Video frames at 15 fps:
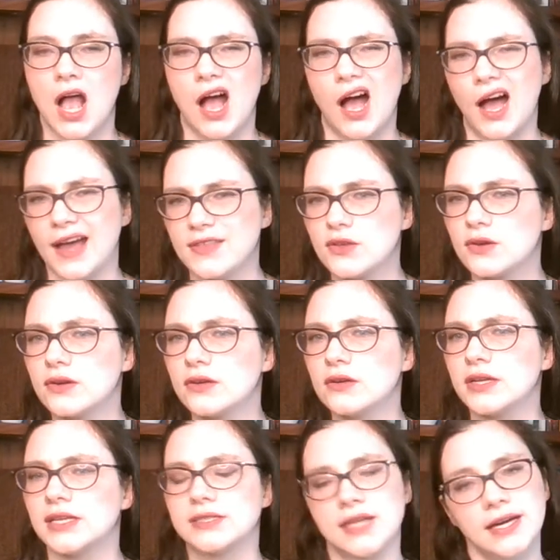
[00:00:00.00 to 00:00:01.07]
either
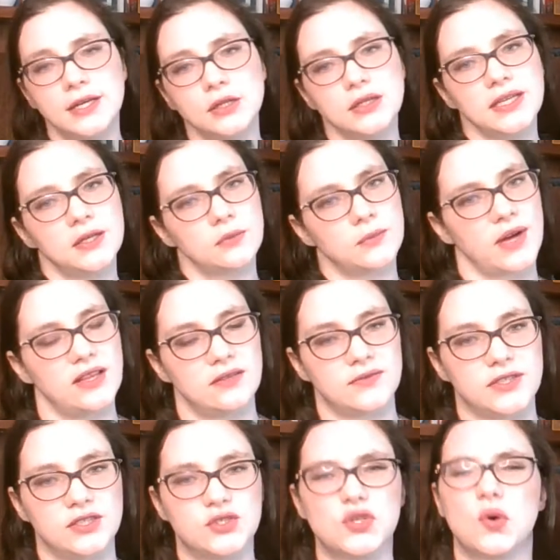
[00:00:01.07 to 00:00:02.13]
entirely
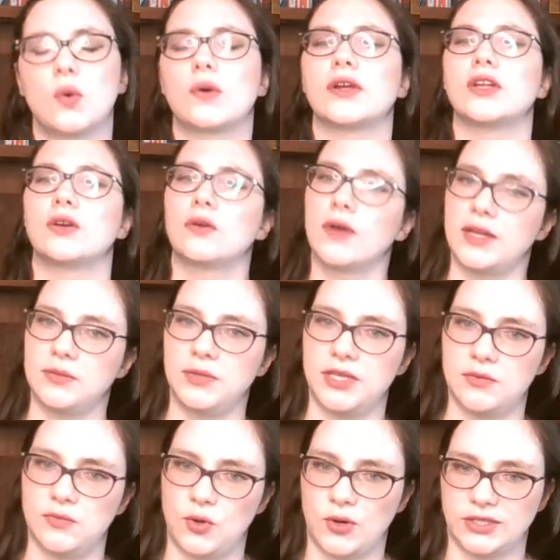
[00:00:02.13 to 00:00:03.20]
irrelevant or incredibly
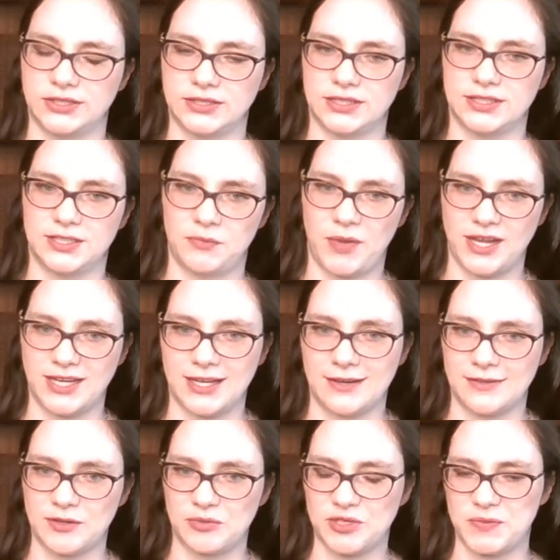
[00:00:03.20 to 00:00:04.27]
important, depending
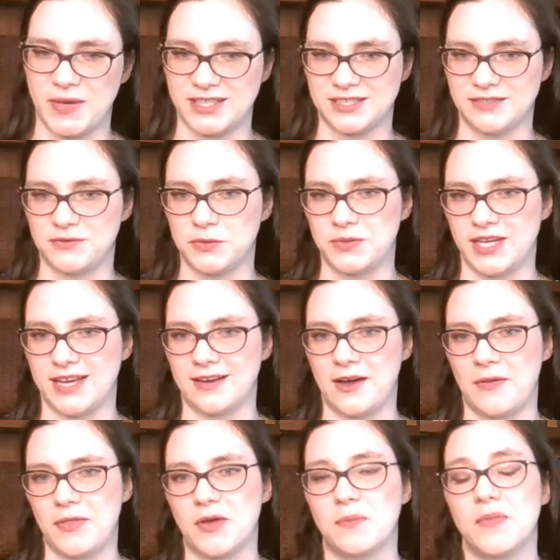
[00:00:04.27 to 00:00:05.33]
on the perspective you take on
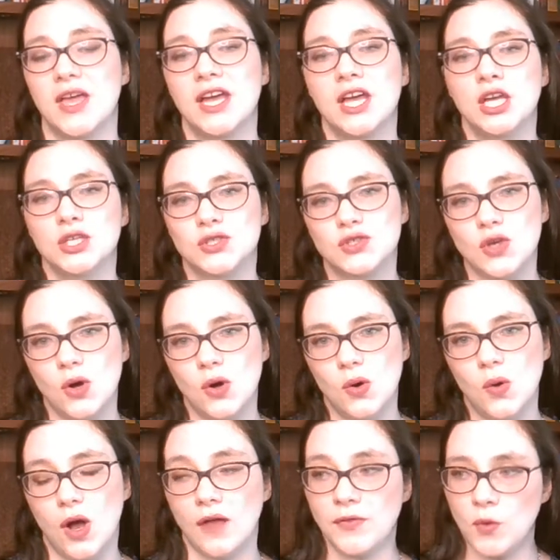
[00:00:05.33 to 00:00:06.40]
them. So
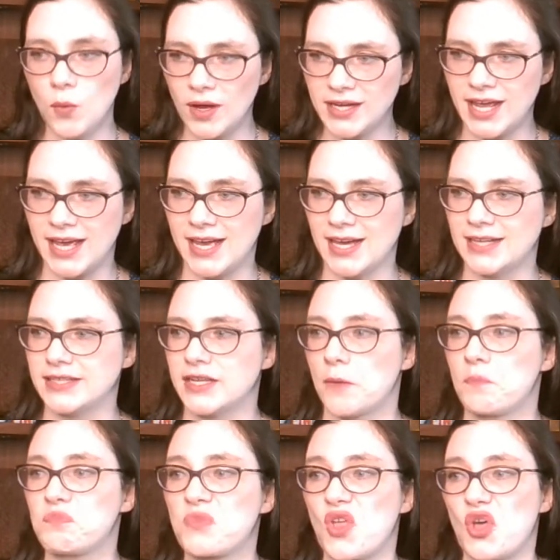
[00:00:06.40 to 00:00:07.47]
on the one hand,
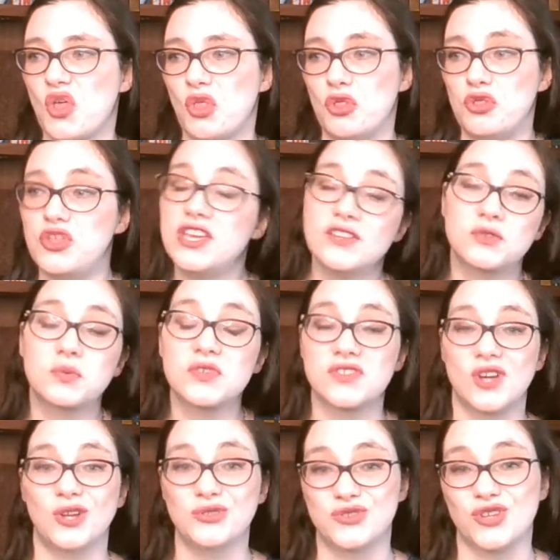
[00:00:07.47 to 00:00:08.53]
these
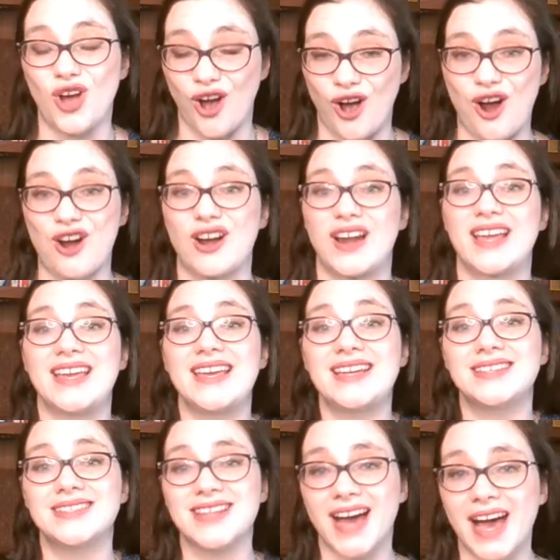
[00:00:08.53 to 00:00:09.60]
results are
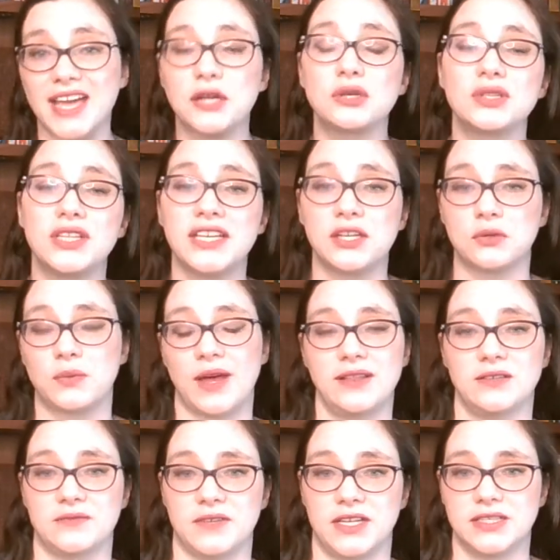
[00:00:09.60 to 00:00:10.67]
entirely
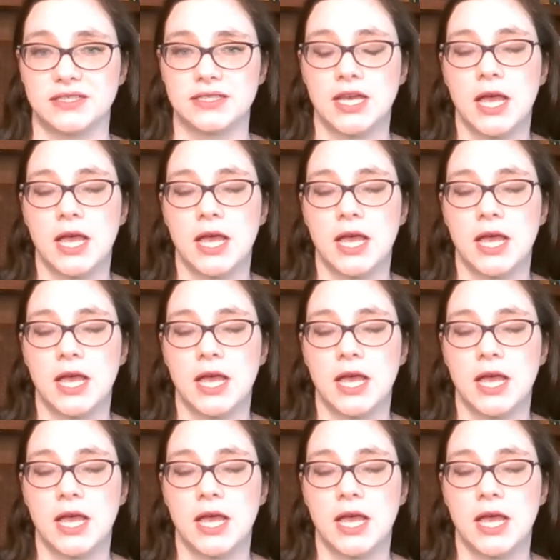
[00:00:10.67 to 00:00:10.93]
irrelevant